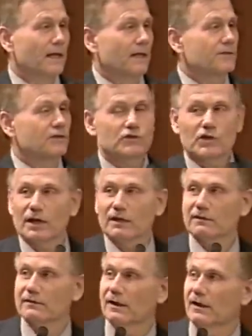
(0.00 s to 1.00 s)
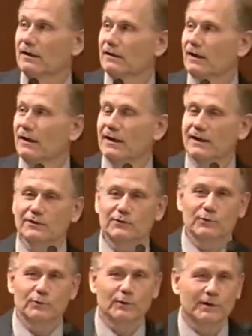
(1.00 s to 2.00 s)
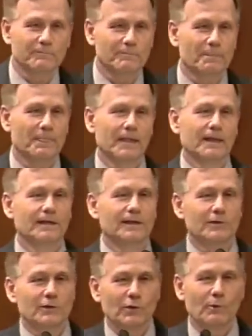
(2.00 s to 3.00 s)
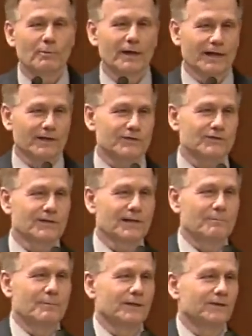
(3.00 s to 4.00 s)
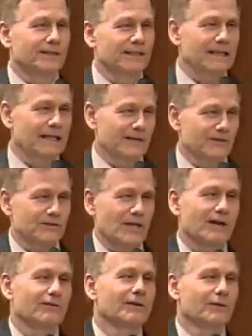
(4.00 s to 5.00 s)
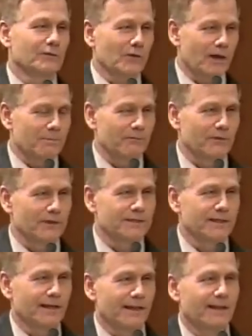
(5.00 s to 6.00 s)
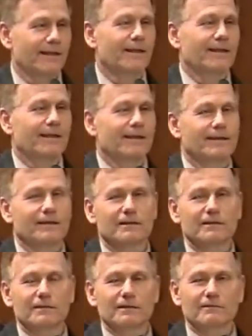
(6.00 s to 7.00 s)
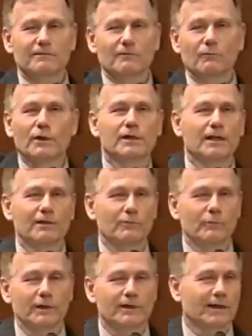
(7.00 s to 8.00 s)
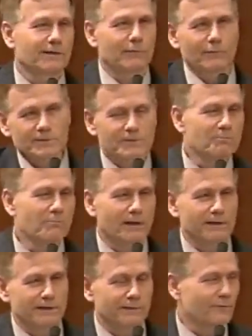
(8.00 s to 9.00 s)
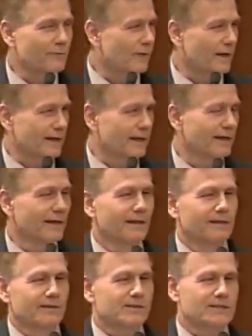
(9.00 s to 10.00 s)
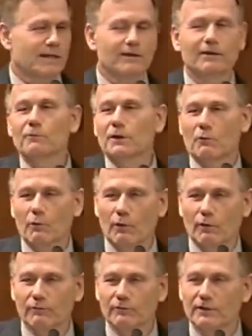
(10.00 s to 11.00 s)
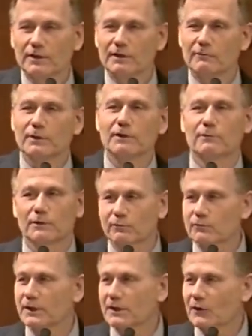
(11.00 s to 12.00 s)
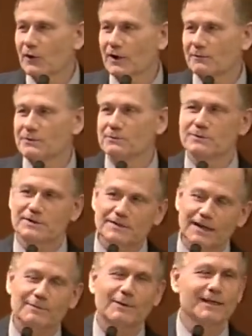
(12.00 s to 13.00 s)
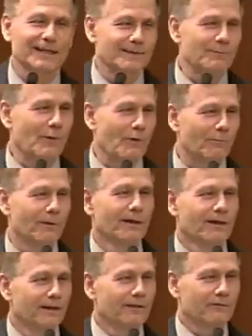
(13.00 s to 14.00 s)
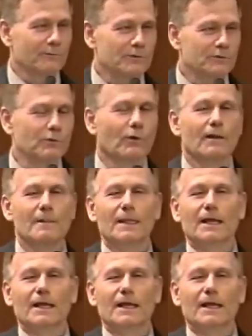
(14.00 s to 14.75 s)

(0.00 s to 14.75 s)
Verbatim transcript: As a child, I had to uh, go past a building that had a siren on top of it, and one day of the week, I don't know, it was Monday or Friday, the siren went off right around three o'clock, which was the time I came home from school.